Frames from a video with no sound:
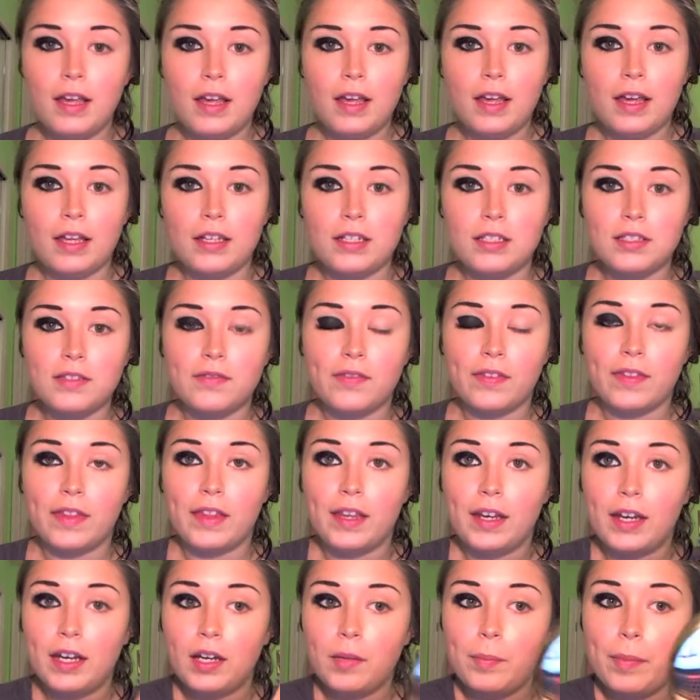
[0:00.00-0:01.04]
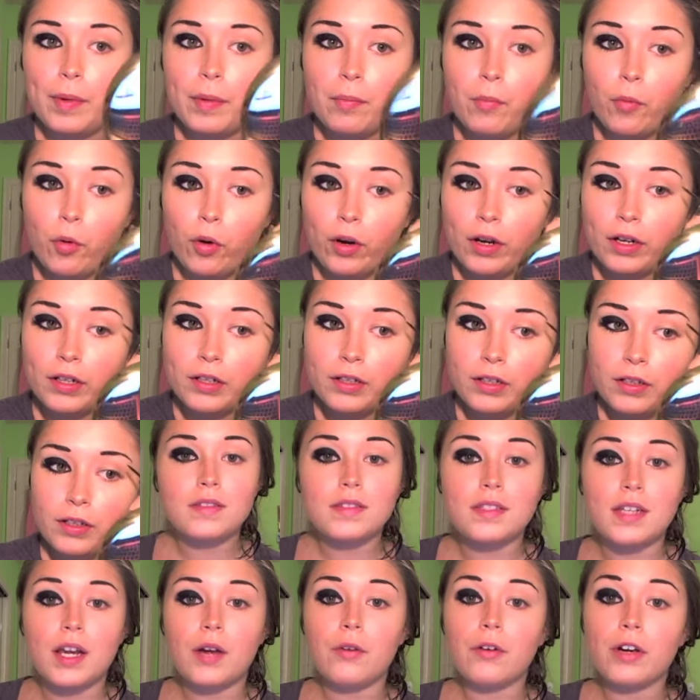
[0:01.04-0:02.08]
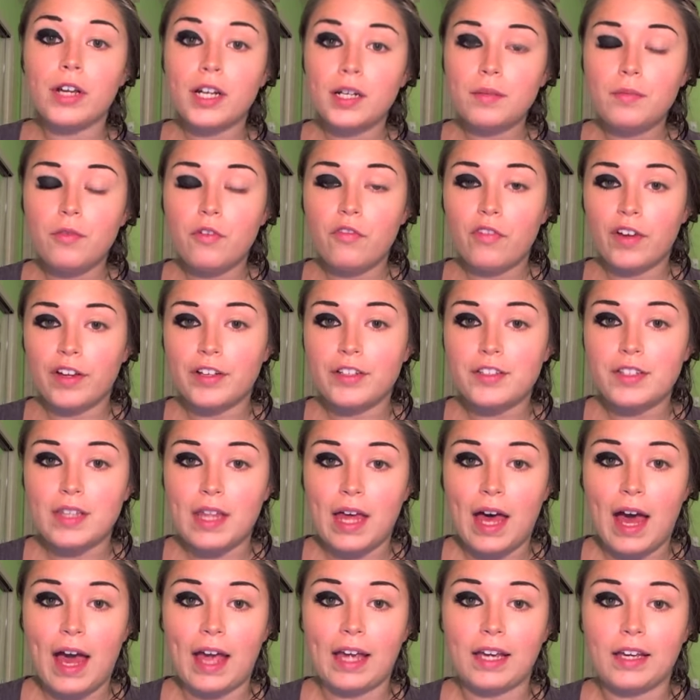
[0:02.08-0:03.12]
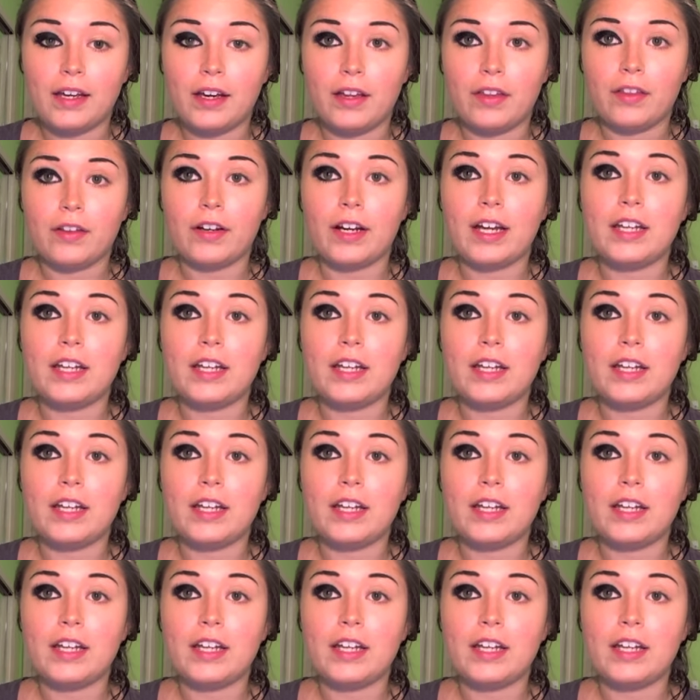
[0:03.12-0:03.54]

and just fill in it a bit more. So now we're going to move on to the eye color,